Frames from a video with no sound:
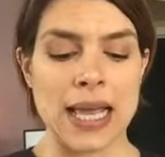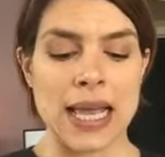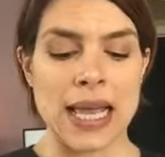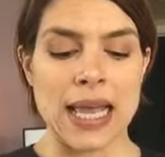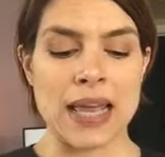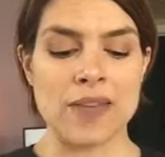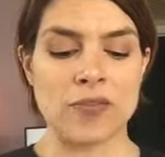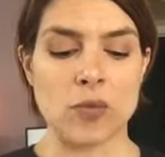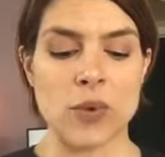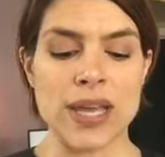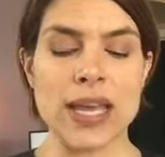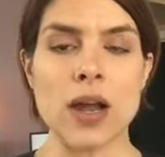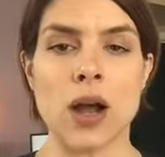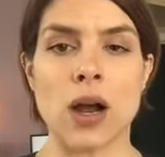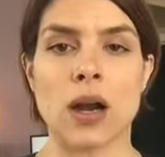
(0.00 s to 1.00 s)
If
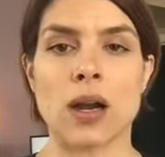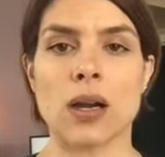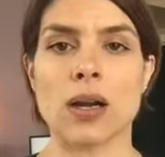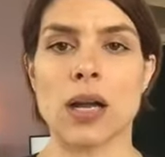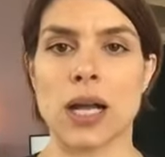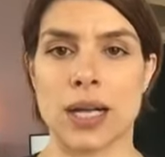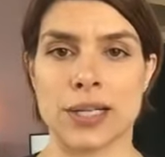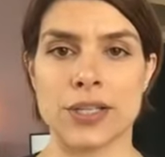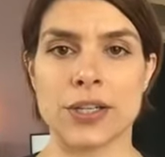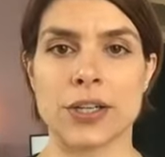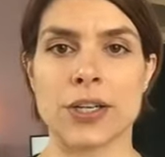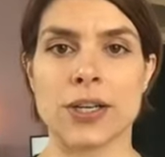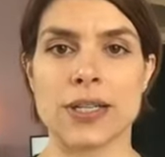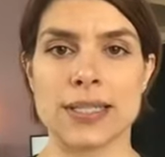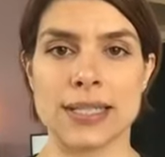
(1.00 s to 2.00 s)
we are
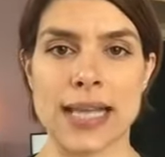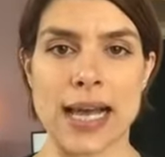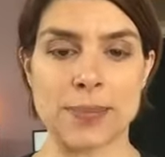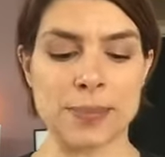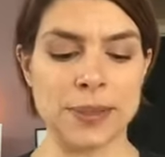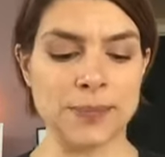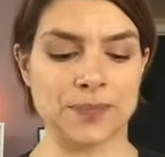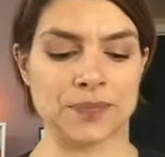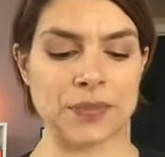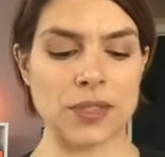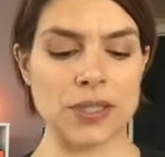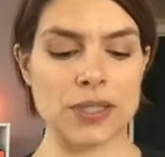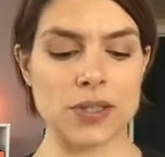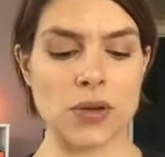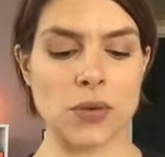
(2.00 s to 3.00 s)
underslept,
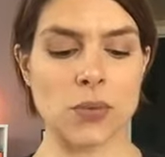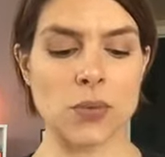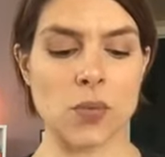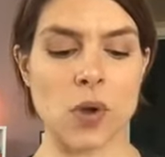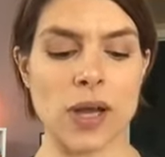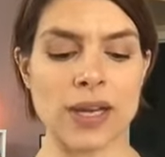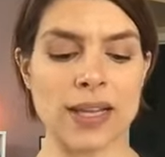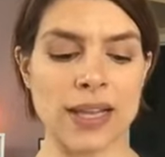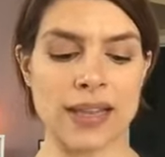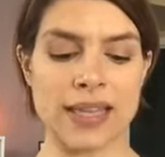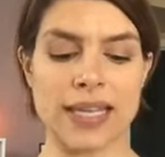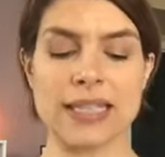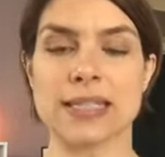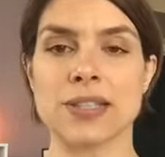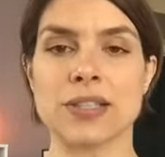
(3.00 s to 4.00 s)
so one of the
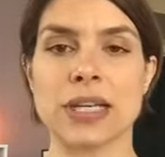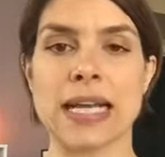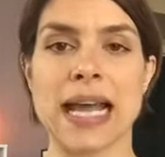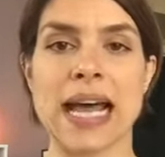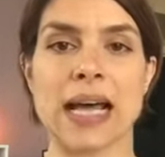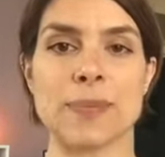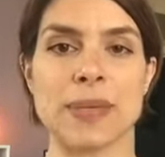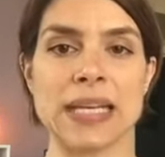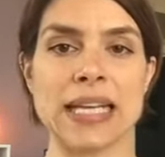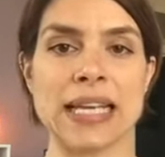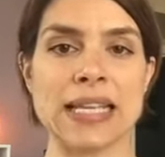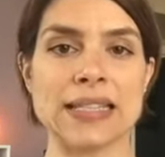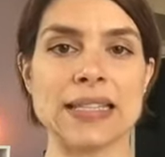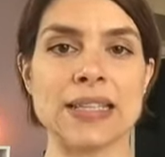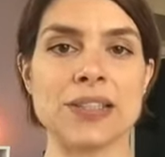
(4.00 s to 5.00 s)
things that's going to happen
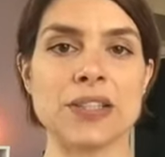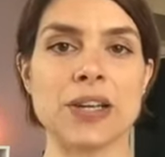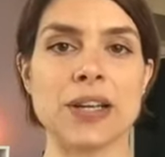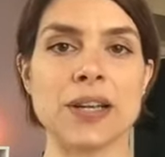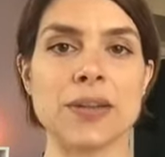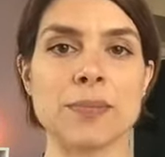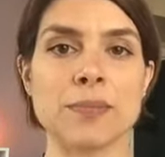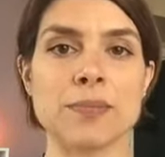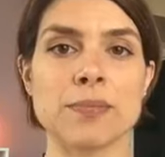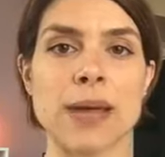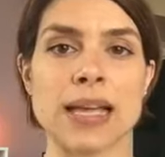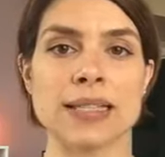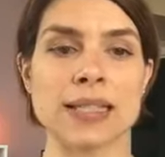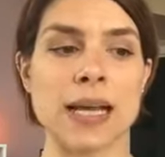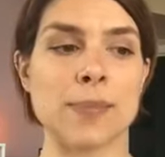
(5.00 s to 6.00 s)
is it's going to
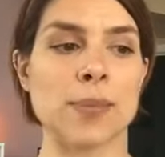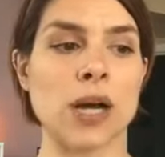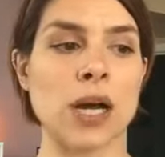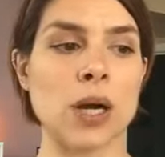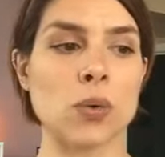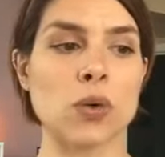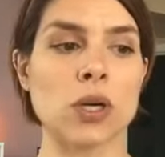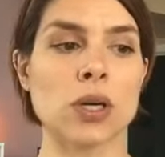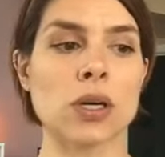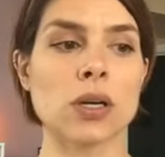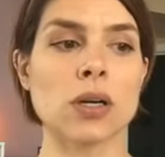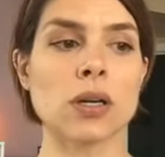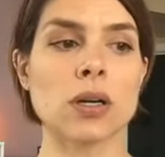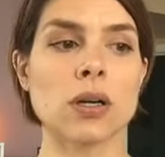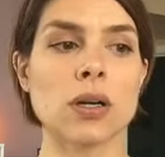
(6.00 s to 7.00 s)
mess up
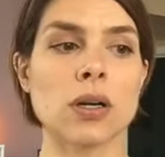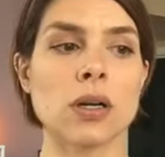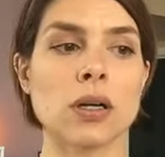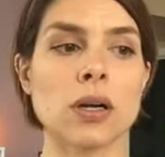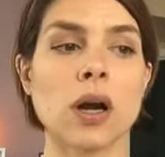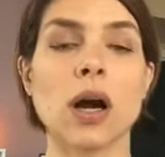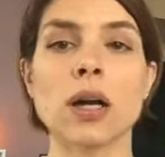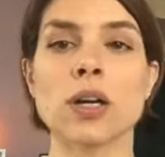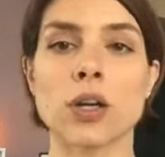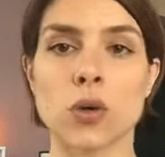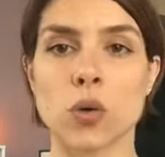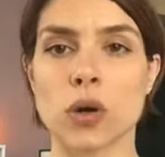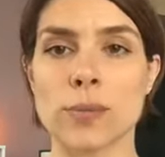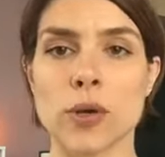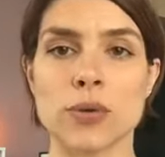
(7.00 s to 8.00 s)
our hunger
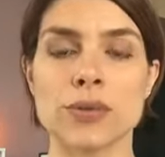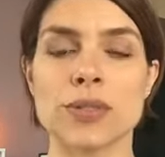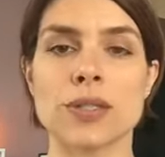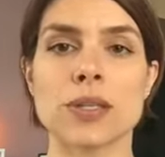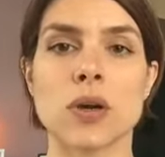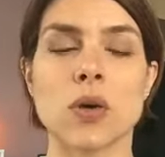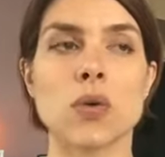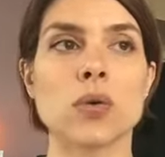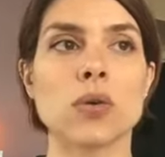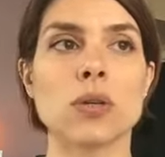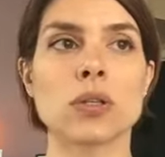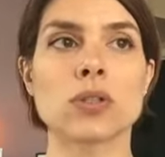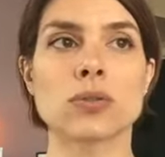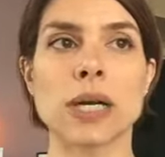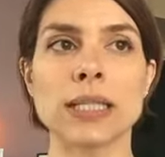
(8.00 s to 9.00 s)
hormones. So
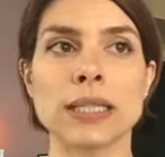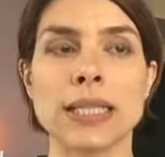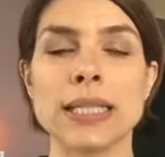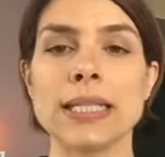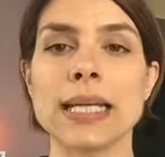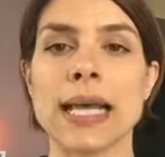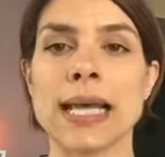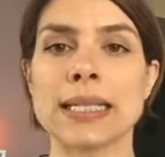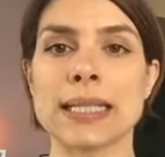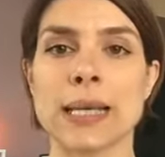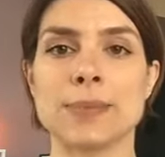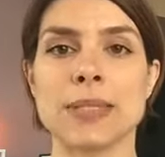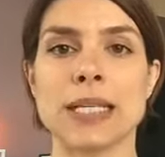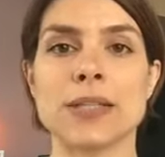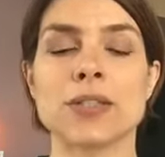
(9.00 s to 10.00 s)
ghrelin and
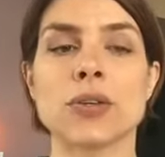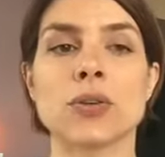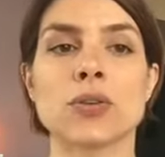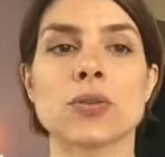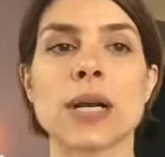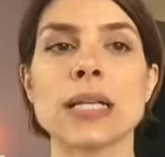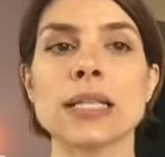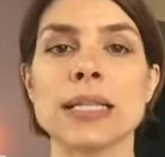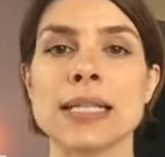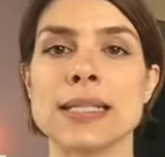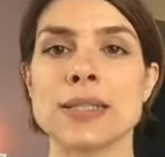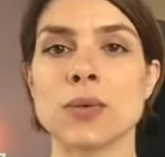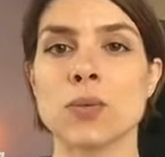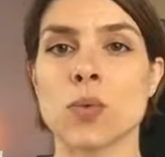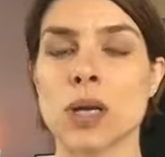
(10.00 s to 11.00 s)
leptin. So ghrelin is
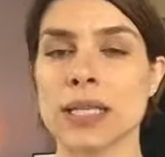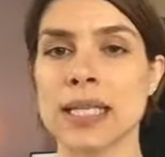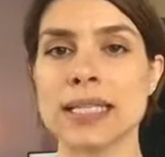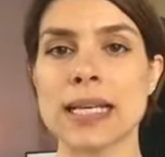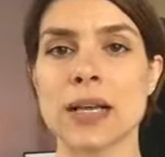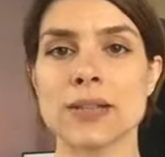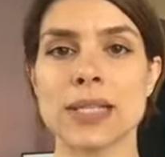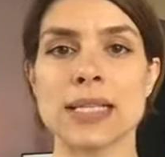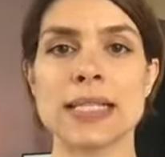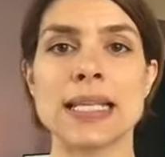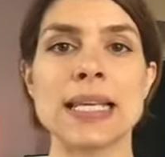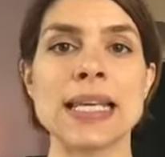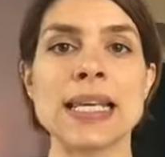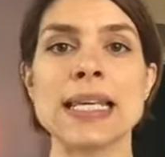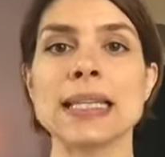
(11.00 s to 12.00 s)
the one that tells us
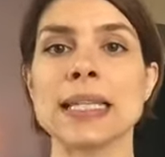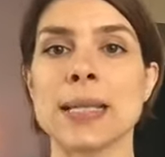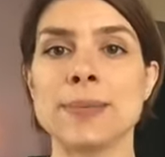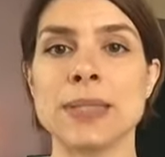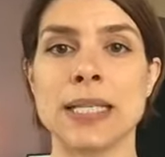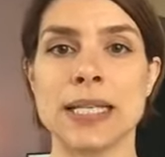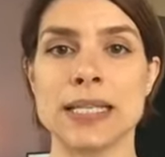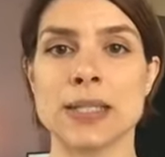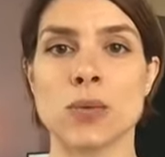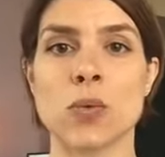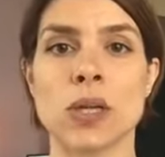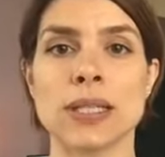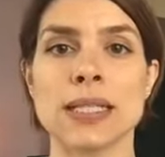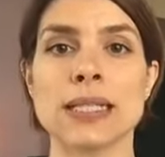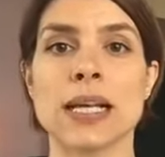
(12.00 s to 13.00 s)
to eat. Leptin is the
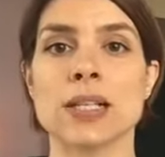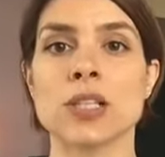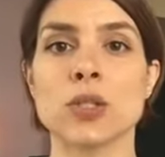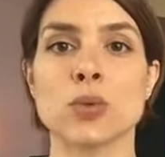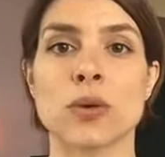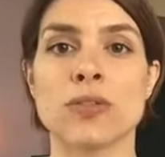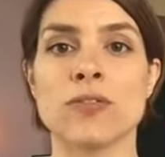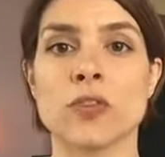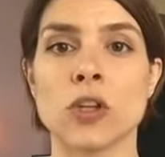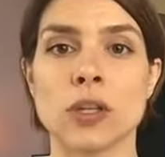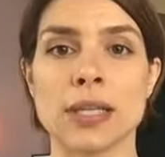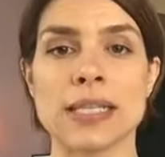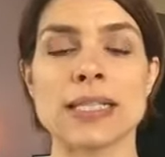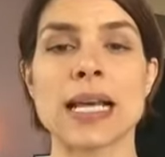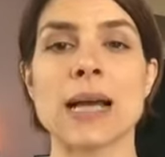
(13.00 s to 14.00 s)
one that tells us we're full
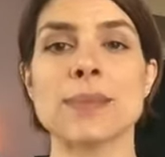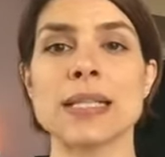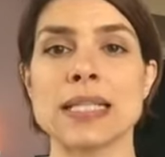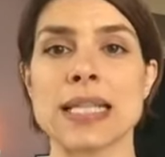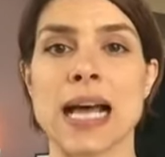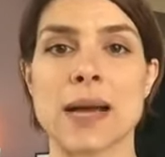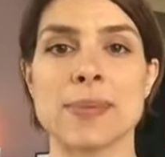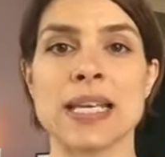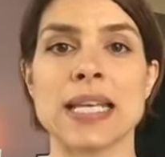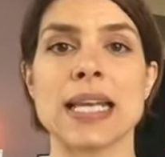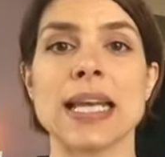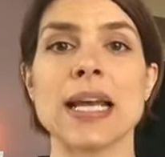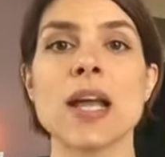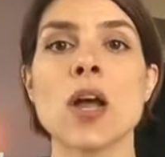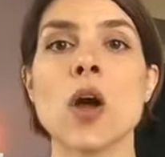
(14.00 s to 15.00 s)
and it's time to stop
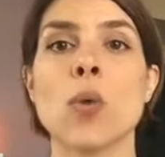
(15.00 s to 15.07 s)
eating.